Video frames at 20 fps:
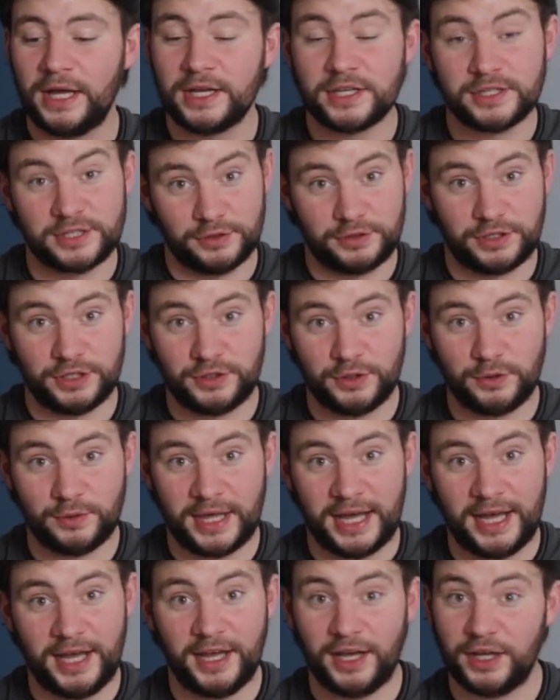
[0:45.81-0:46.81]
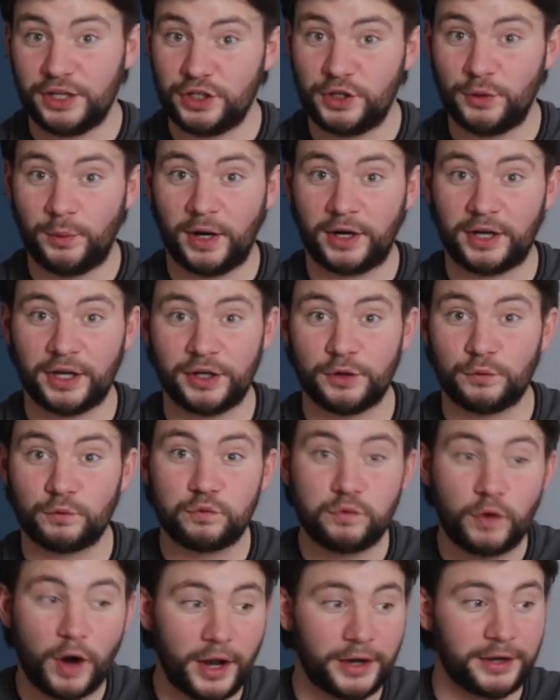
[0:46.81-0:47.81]
So to do that, you are going to
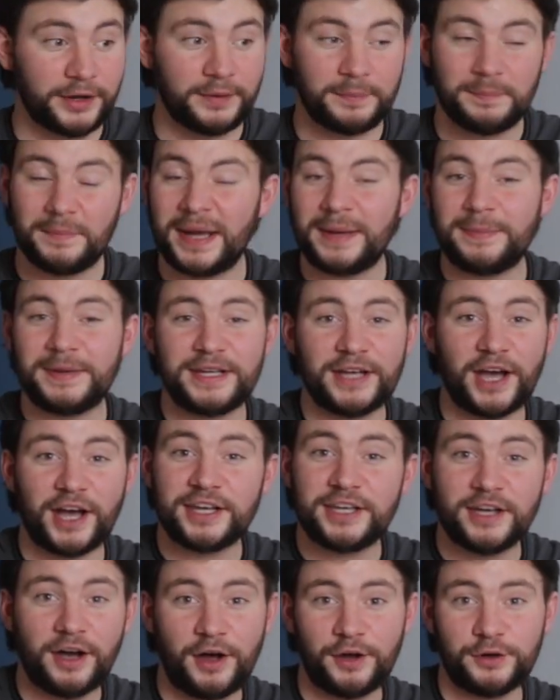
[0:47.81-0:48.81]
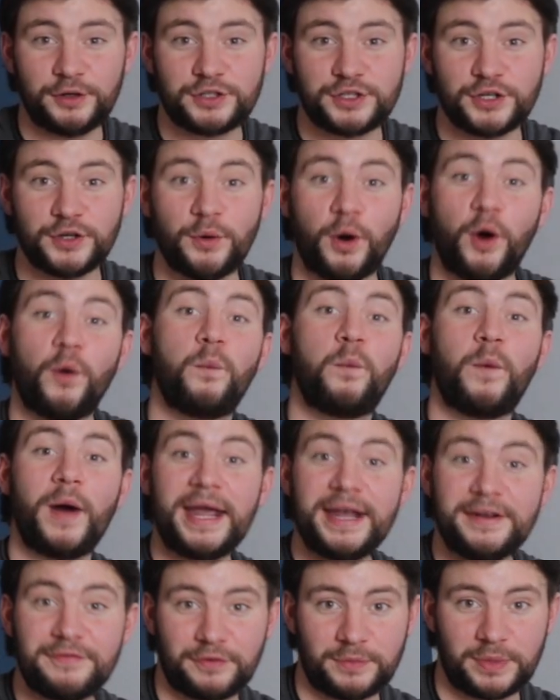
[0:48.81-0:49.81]
run maybe a yard or 2
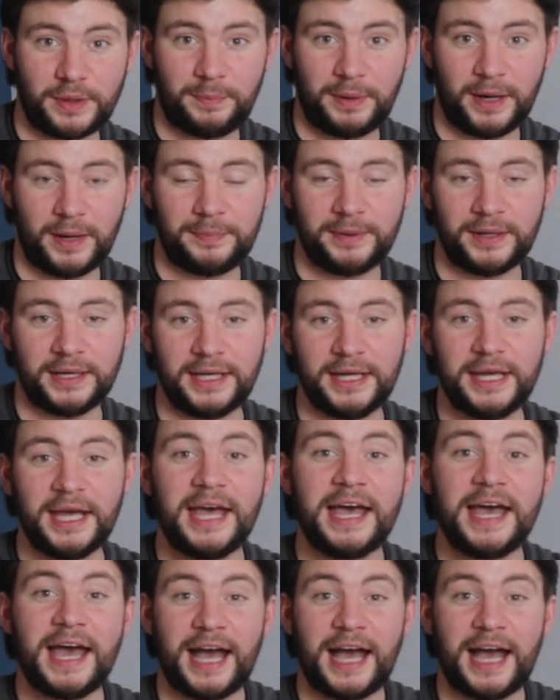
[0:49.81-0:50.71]
away from the puppy,